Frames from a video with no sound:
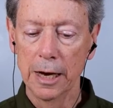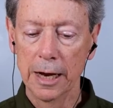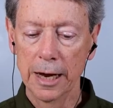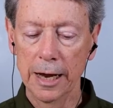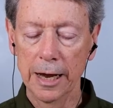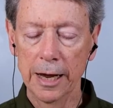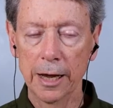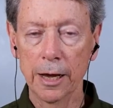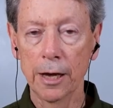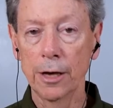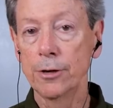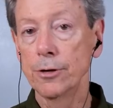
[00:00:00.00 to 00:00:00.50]

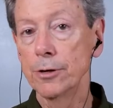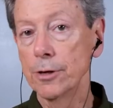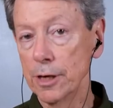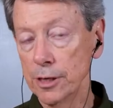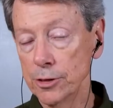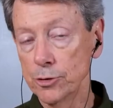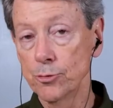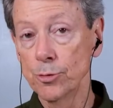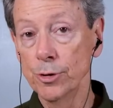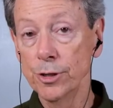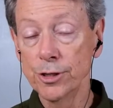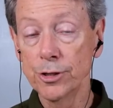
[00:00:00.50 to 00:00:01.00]
and
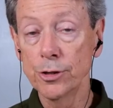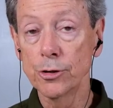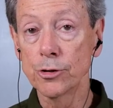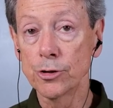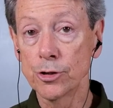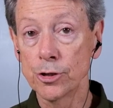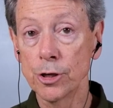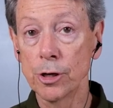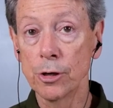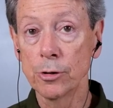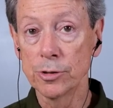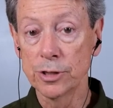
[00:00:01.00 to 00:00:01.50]
as research
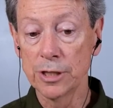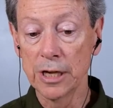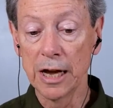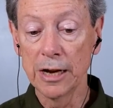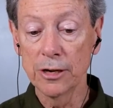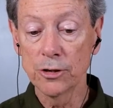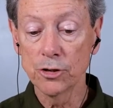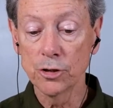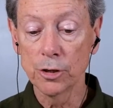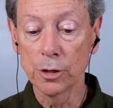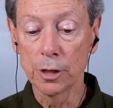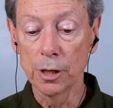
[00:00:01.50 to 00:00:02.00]
shows,
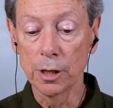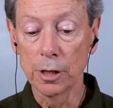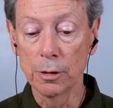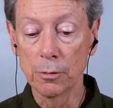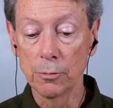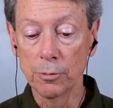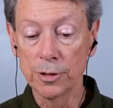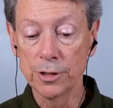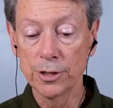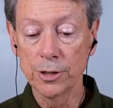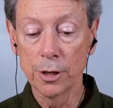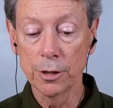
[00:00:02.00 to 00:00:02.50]
actually,
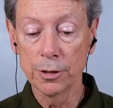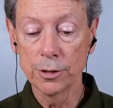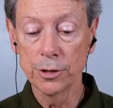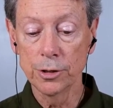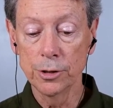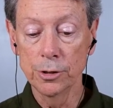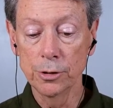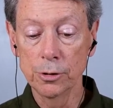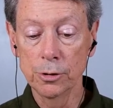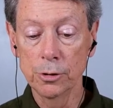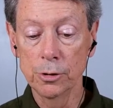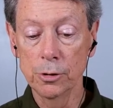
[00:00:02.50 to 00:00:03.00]
we start
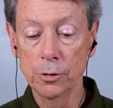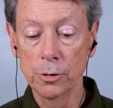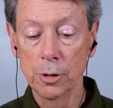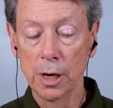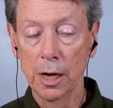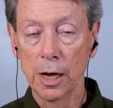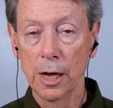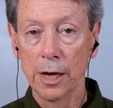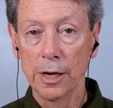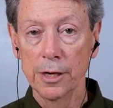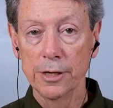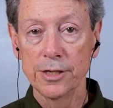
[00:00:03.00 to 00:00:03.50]
to
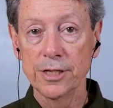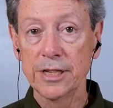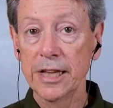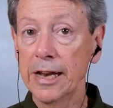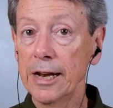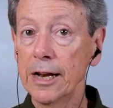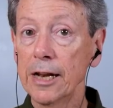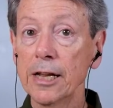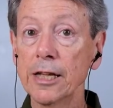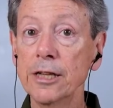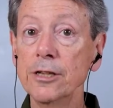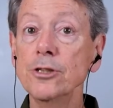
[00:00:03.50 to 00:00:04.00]

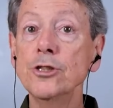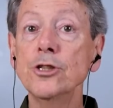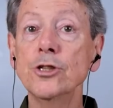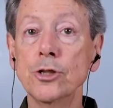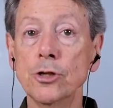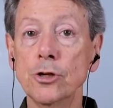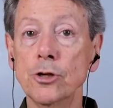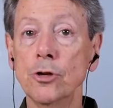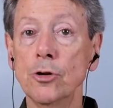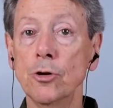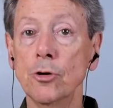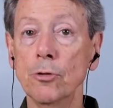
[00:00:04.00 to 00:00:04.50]
settle
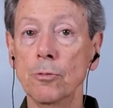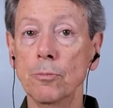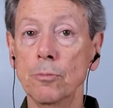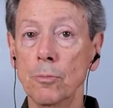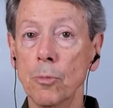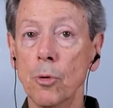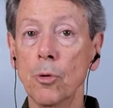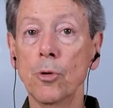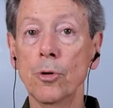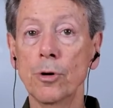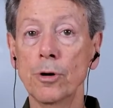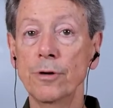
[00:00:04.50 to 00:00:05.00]
into
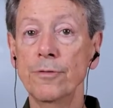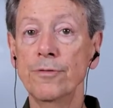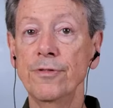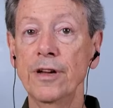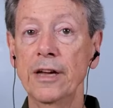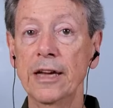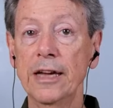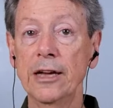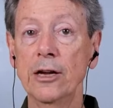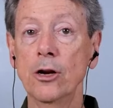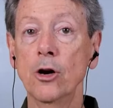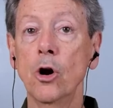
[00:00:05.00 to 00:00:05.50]
more of
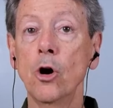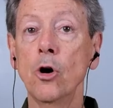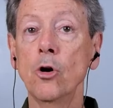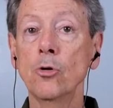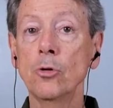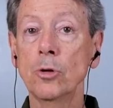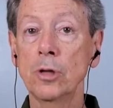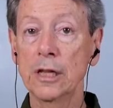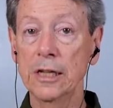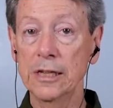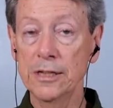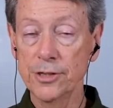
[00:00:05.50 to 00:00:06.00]
a
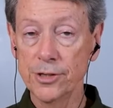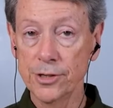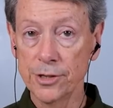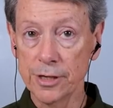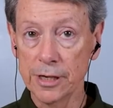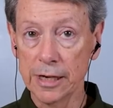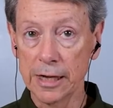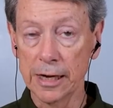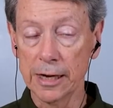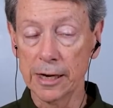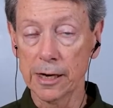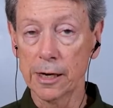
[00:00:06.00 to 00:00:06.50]

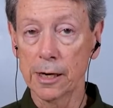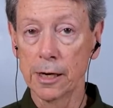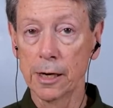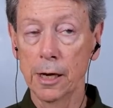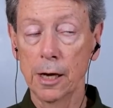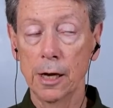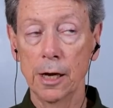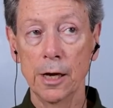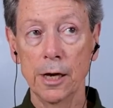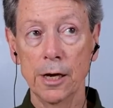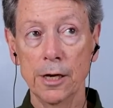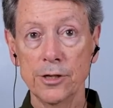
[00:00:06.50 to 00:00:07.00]
holistic,
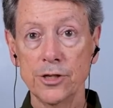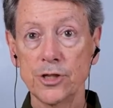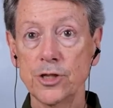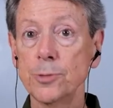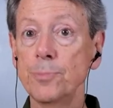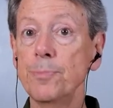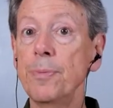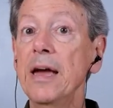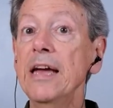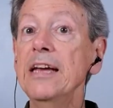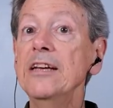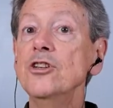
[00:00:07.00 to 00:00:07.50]

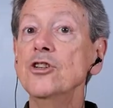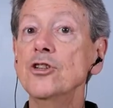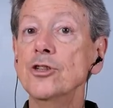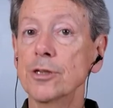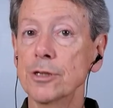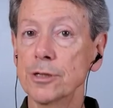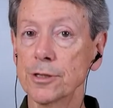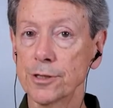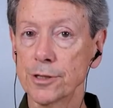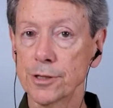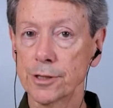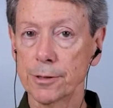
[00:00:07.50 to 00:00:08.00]

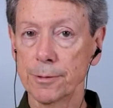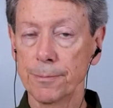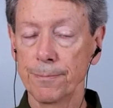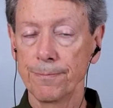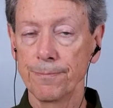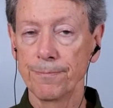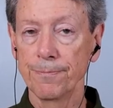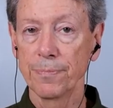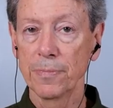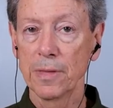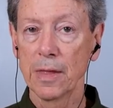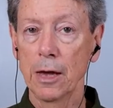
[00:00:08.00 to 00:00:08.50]
spacious,
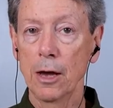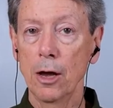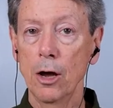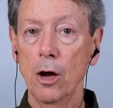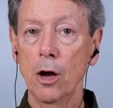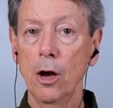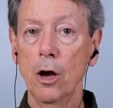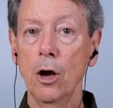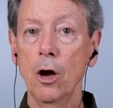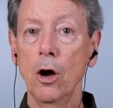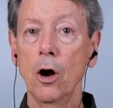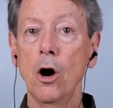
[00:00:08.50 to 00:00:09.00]

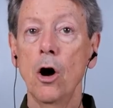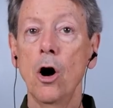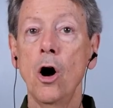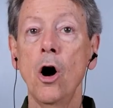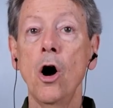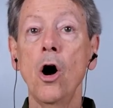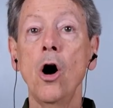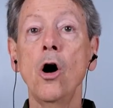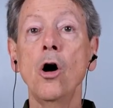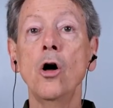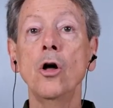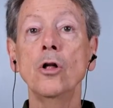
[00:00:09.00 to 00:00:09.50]

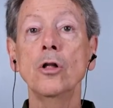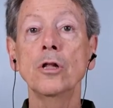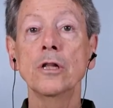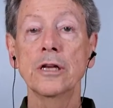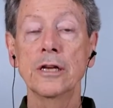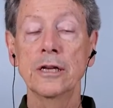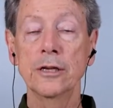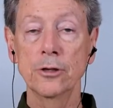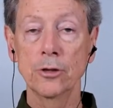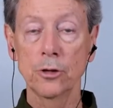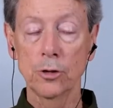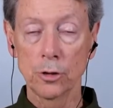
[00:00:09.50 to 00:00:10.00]
all
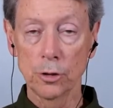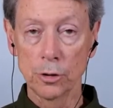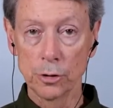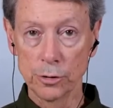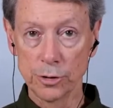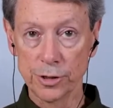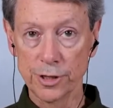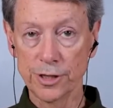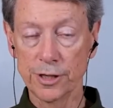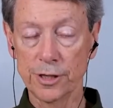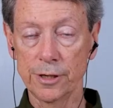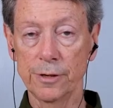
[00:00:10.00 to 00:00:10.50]

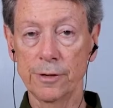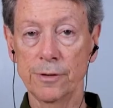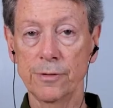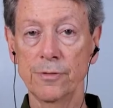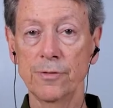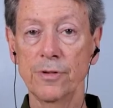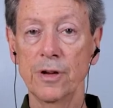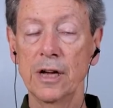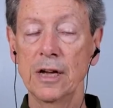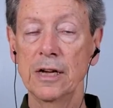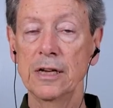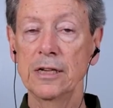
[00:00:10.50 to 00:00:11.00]
inclusive
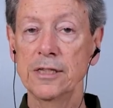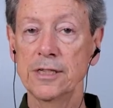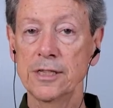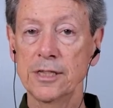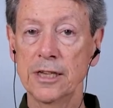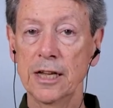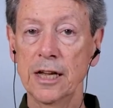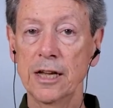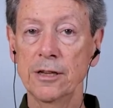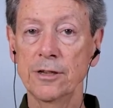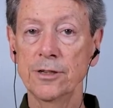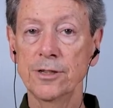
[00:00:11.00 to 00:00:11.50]

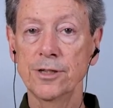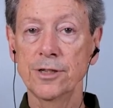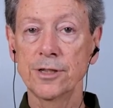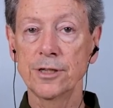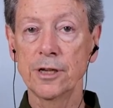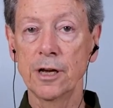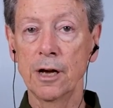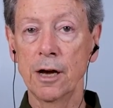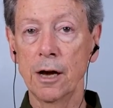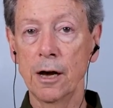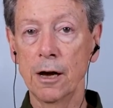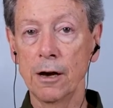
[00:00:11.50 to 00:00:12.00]
sense
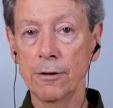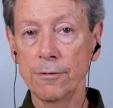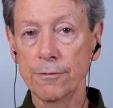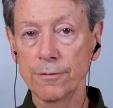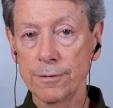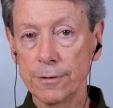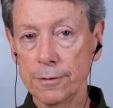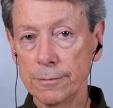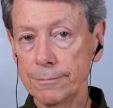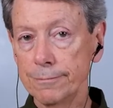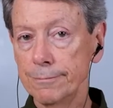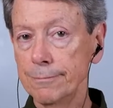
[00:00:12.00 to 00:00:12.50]

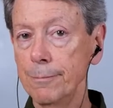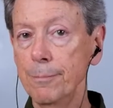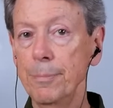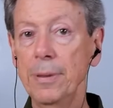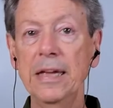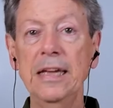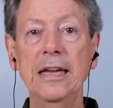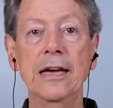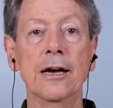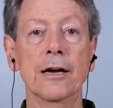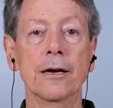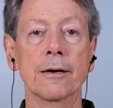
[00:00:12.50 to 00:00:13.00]
of
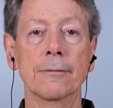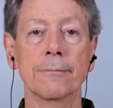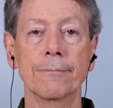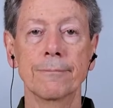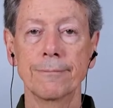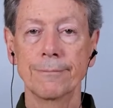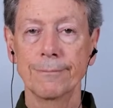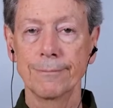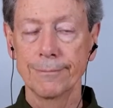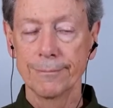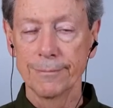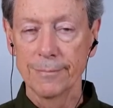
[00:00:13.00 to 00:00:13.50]
being,
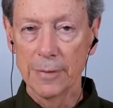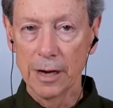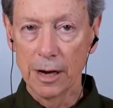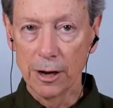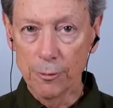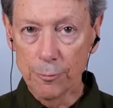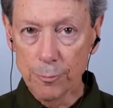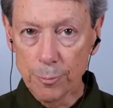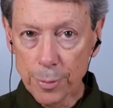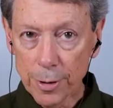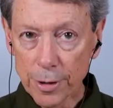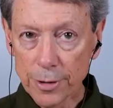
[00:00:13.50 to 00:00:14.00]

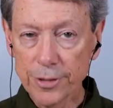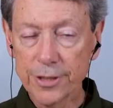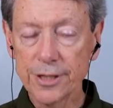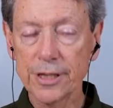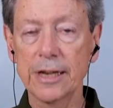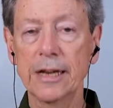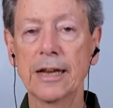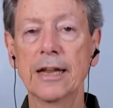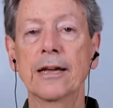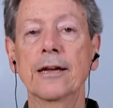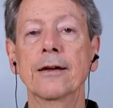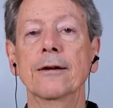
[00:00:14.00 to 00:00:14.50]
of
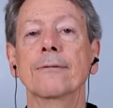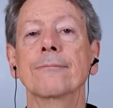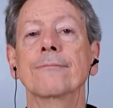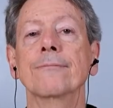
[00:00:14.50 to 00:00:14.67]
personing